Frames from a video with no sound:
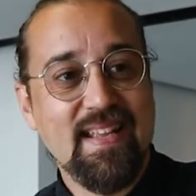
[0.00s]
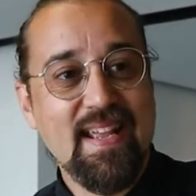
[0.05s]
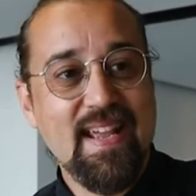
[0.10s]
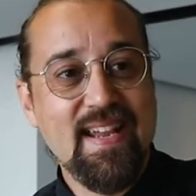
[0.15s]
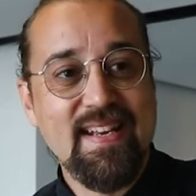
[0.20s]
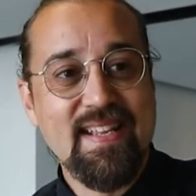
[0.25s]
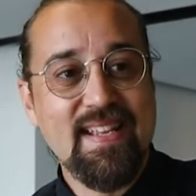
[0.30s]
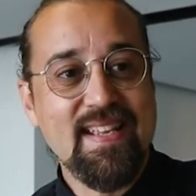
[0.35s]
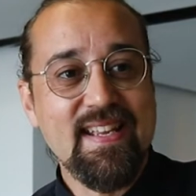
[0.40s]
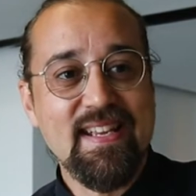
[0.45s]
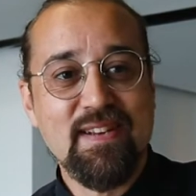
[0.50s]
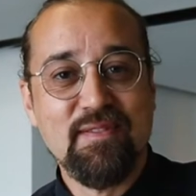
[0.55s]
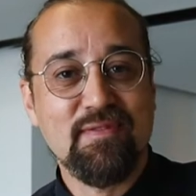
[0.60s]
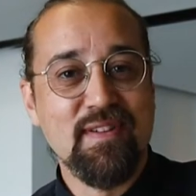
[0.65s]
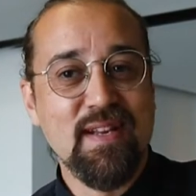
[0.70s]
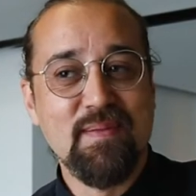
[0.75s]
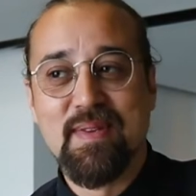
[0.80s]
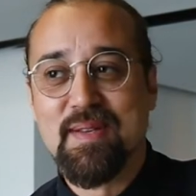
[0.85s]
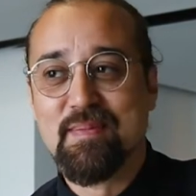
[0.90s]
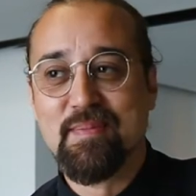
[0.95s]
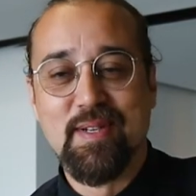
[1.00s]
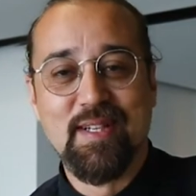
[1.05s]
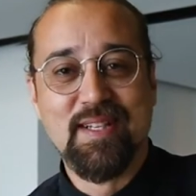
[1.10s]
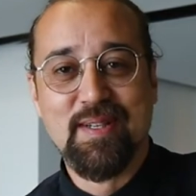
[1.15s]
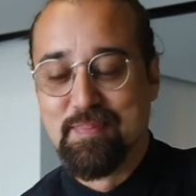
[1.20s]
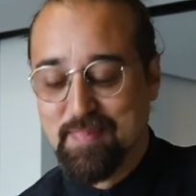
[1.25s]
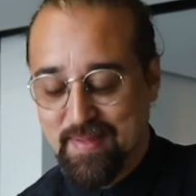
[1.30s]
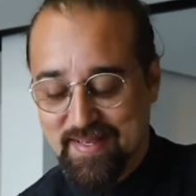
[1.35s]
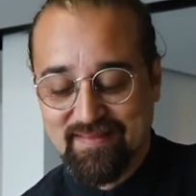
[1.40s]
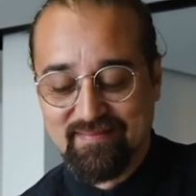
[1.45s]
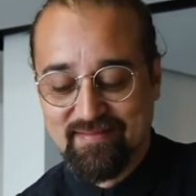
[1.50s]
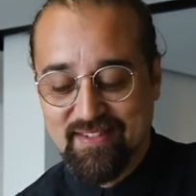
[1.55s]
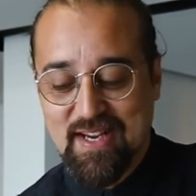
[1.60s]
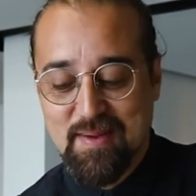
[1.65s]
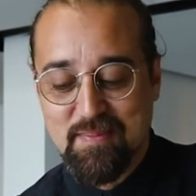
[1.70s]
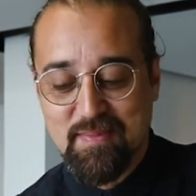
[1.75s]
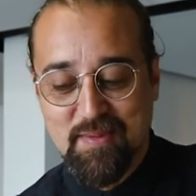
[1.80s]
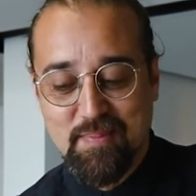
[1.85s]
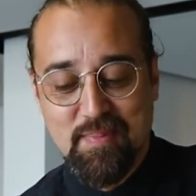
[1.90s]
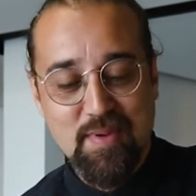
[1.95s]
Any Ian Fleming book, but
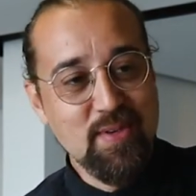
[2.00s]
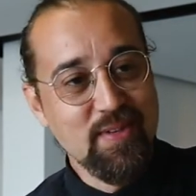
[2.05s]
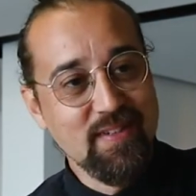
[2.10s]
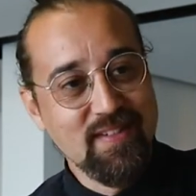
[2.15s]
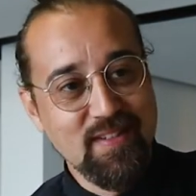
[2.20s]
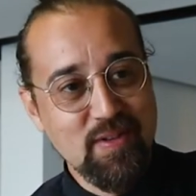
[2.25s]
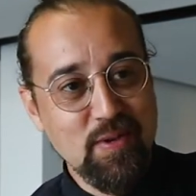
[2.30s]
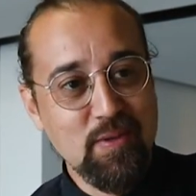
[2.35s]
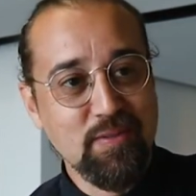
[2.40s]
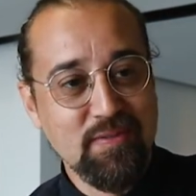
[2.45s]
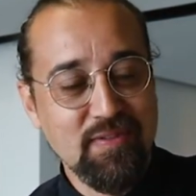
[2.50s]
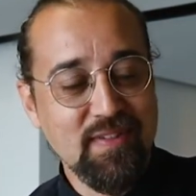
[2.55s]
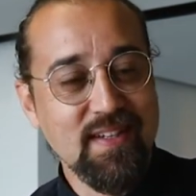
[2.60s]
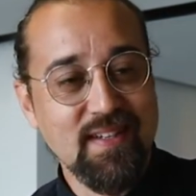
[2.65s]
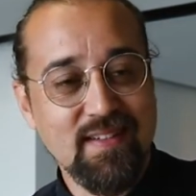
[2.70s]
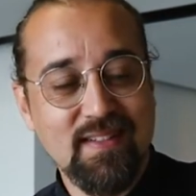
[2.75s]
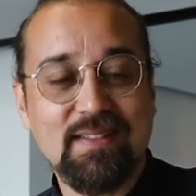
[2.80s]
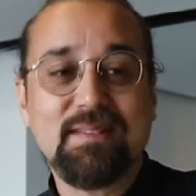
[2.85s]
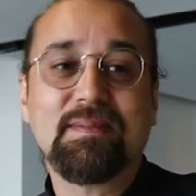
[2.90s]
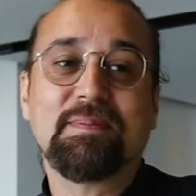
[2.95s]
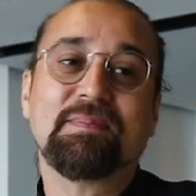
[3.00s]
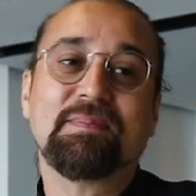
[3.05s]
James Bond, Goldfinger.